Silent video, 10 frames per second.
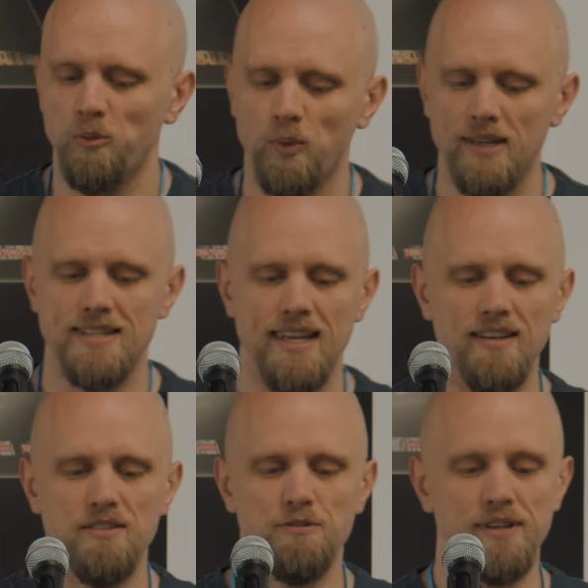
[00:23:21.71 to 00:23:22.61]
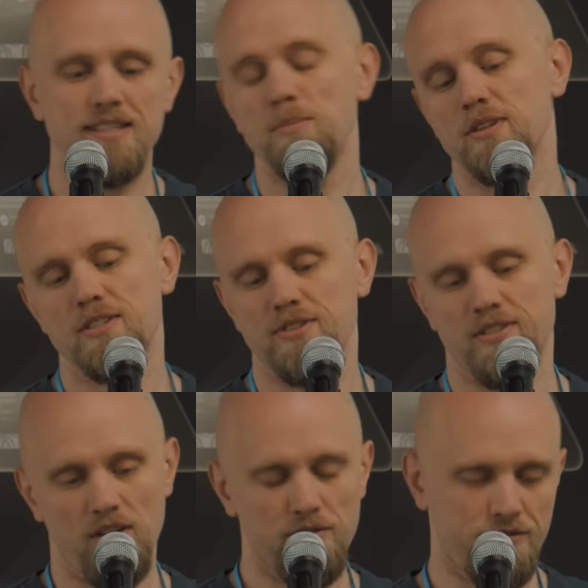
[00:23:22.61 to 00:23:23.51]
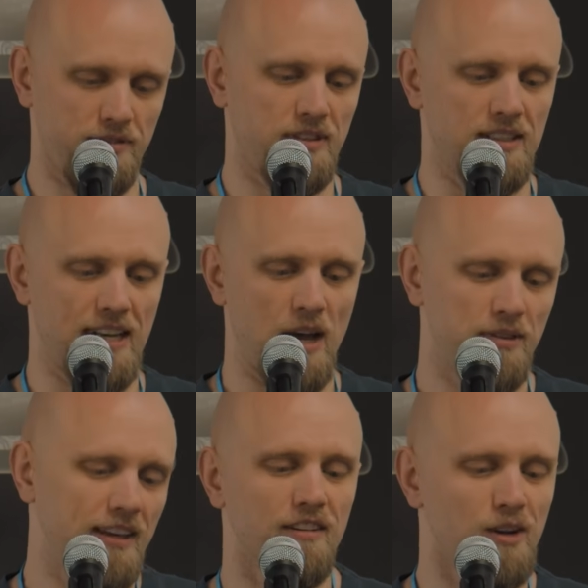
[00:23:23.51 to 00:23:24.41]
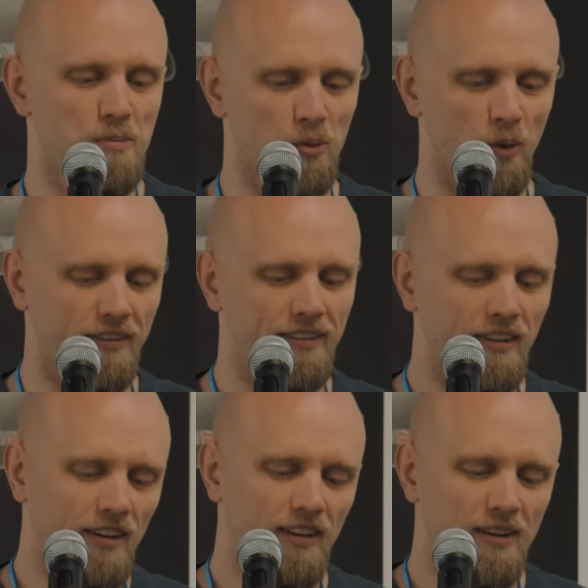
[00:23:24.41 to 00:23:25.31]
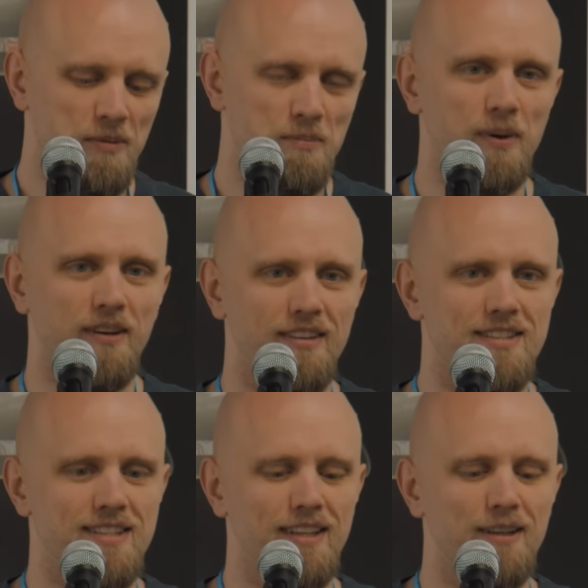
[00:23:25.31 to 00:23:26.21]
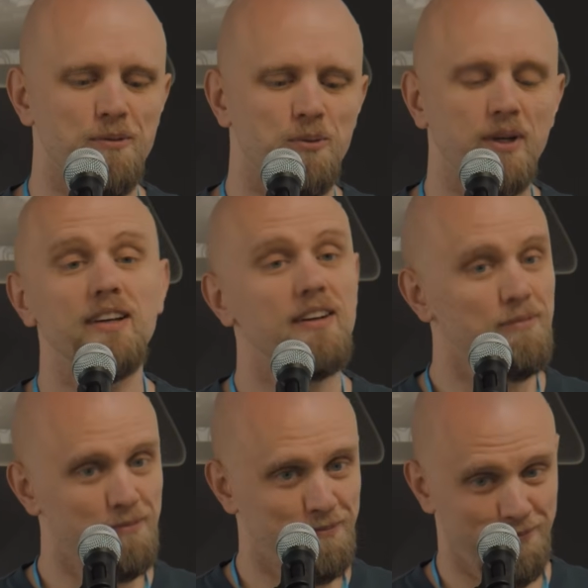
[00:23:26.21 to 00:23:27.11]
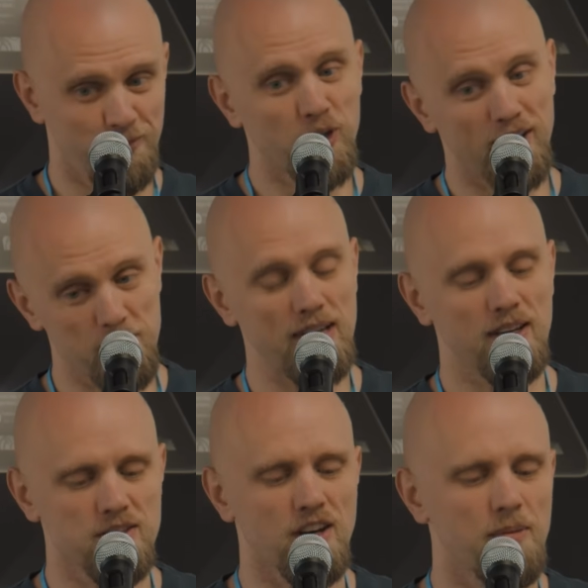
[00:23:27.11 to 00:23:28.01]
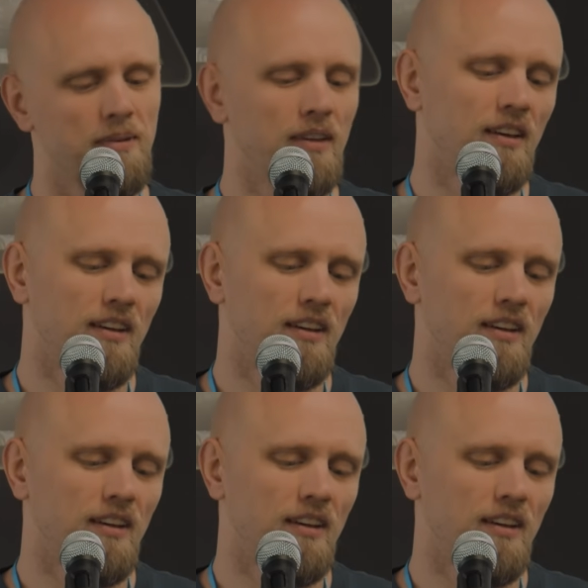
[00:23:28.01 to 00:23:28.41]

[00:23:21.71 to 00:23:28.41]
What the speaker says: went and fixed a bunch of stuff, and now they are number one. But we're gonna get back on top.